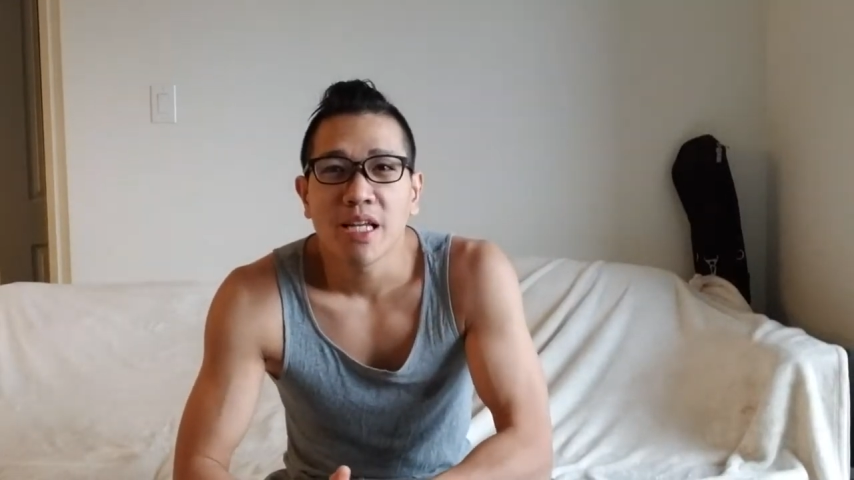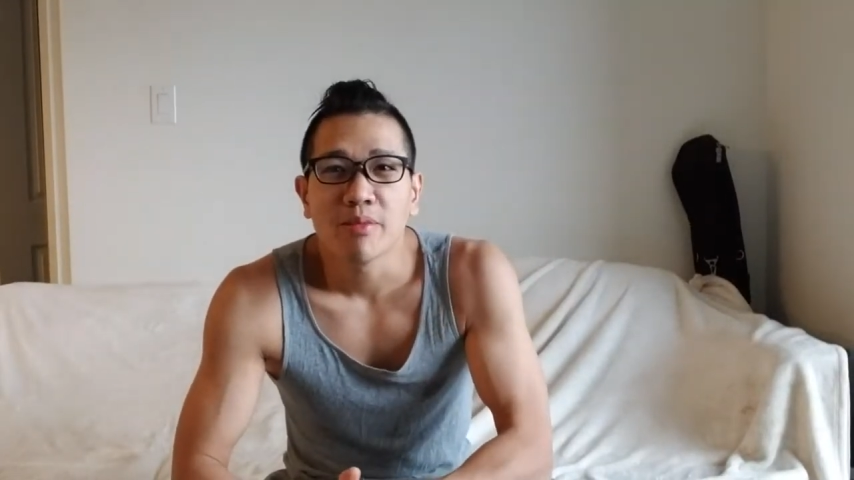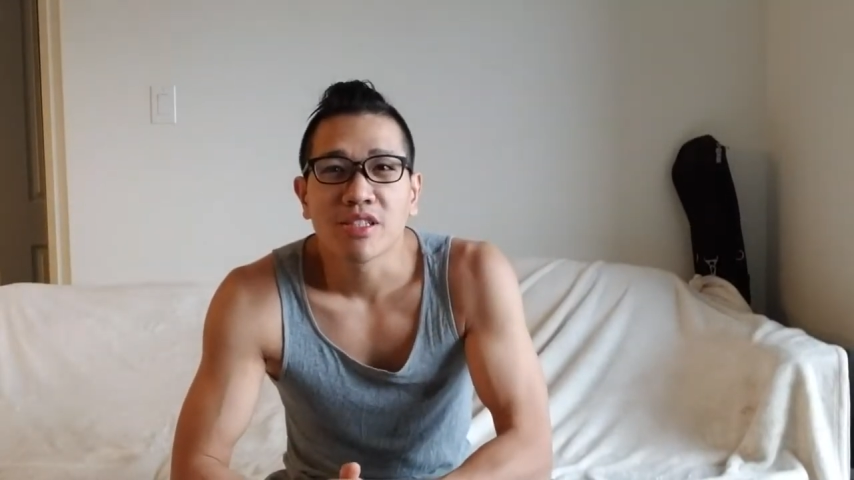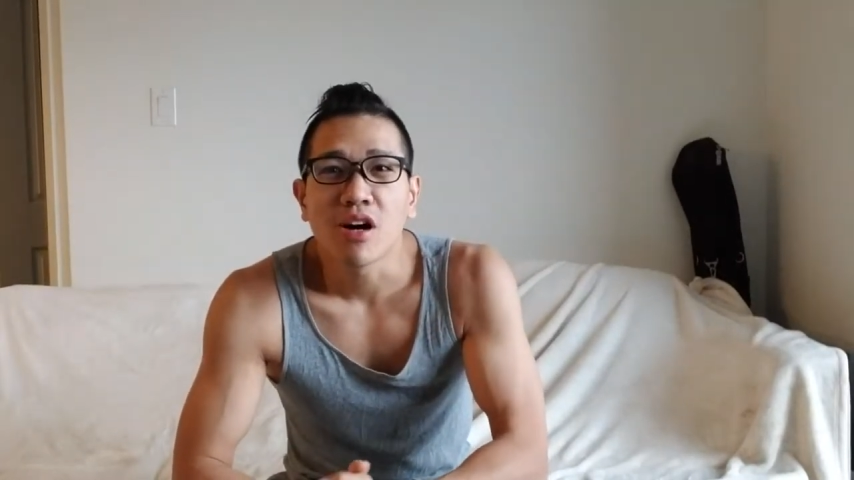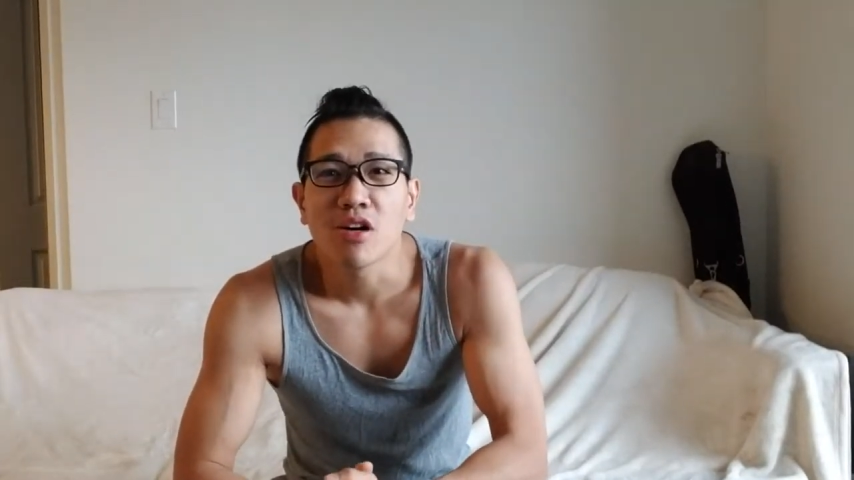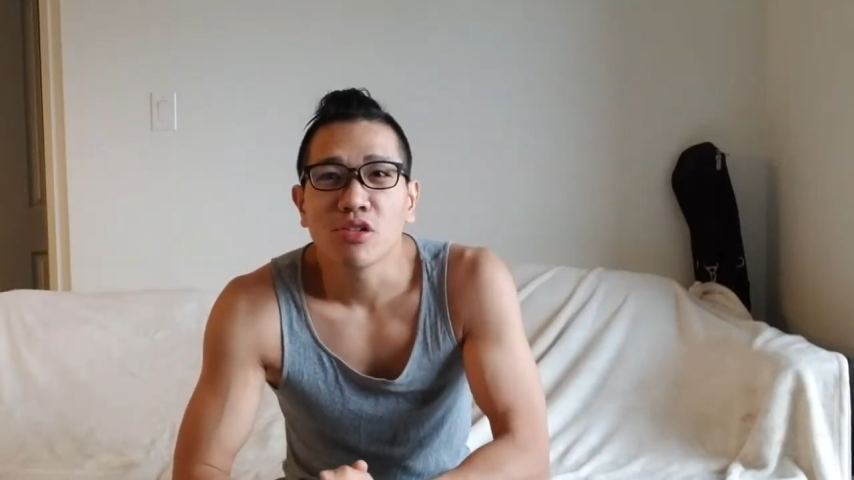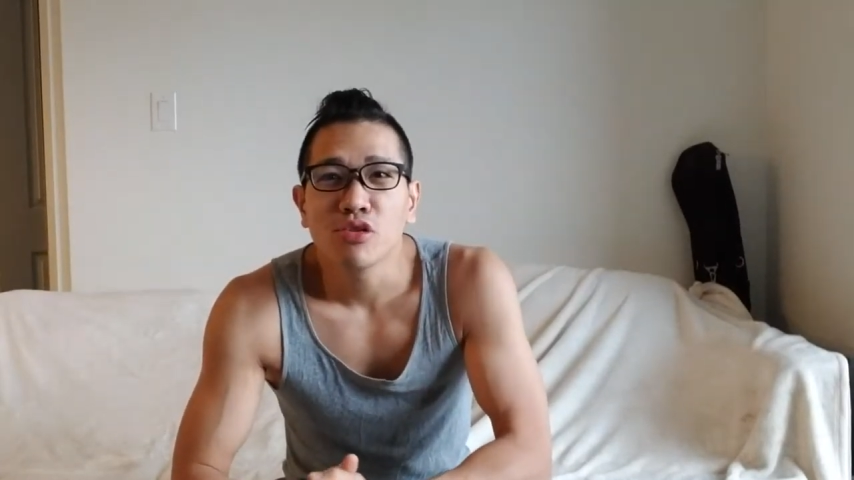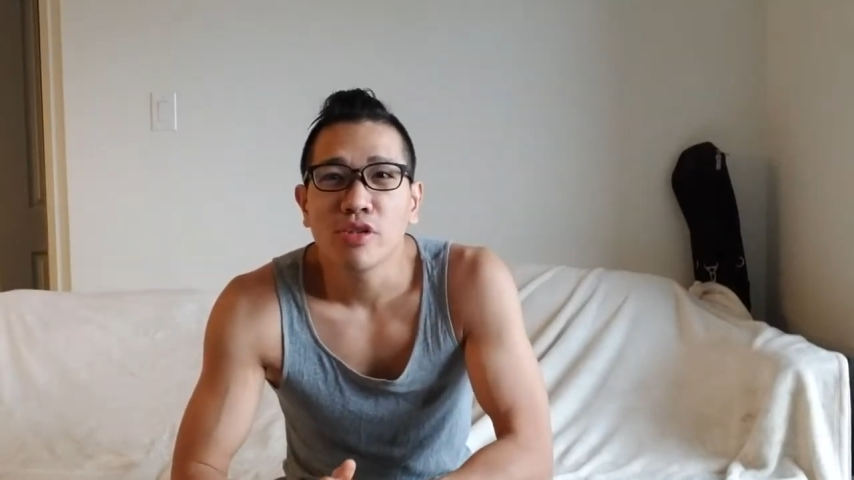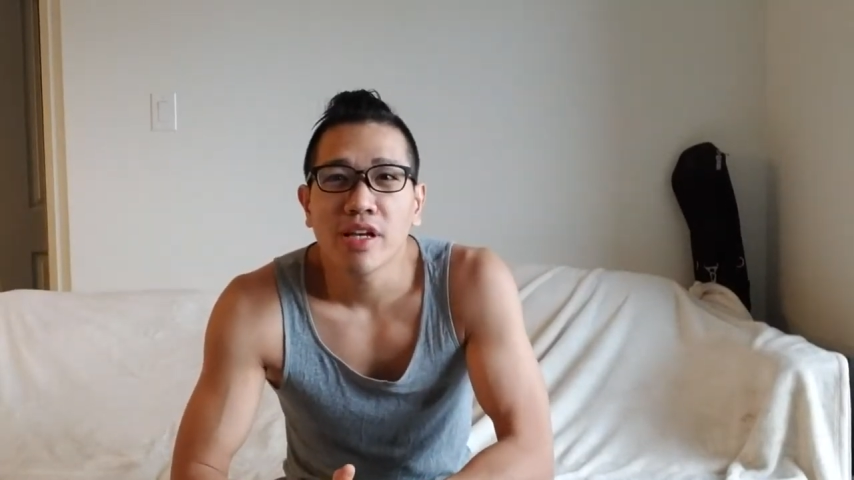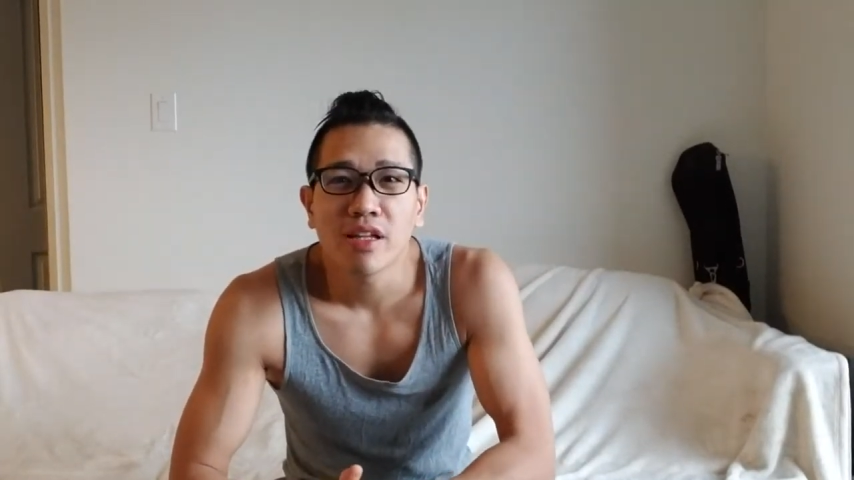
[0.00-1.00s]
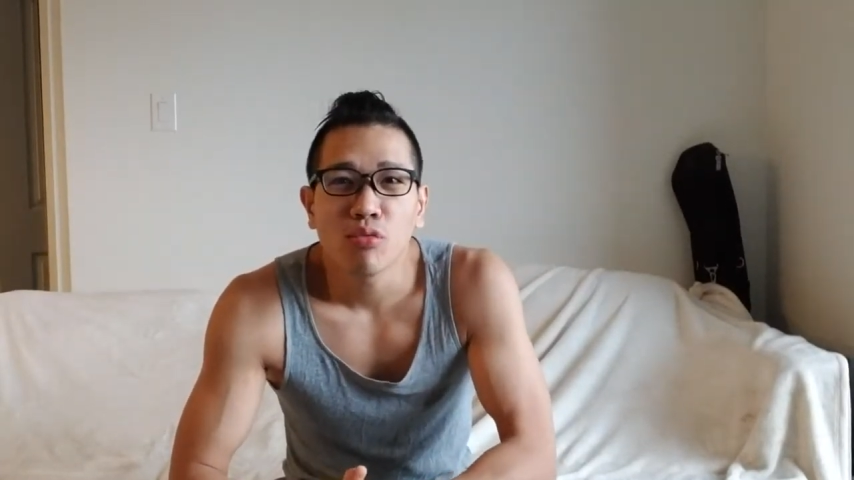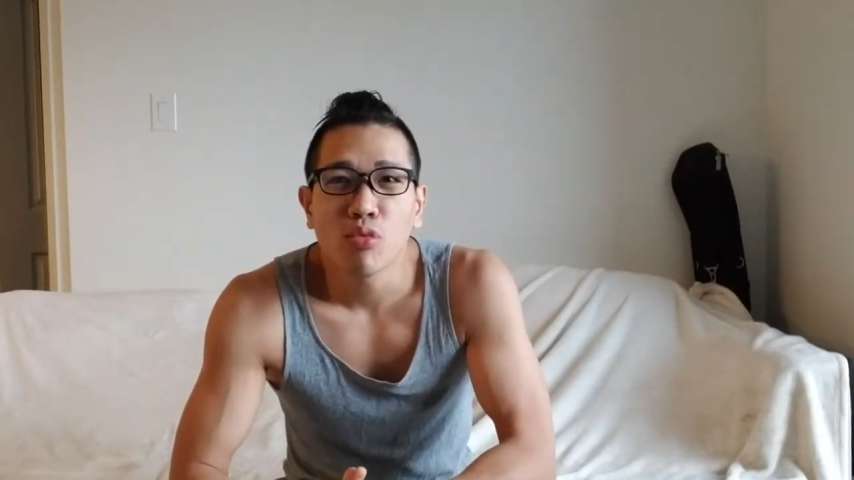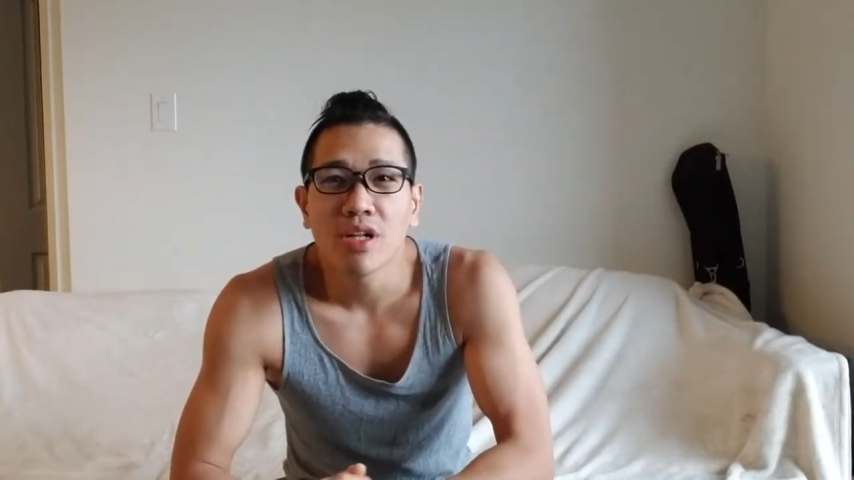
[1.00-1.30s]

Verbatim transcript: name is Hong Nguyen.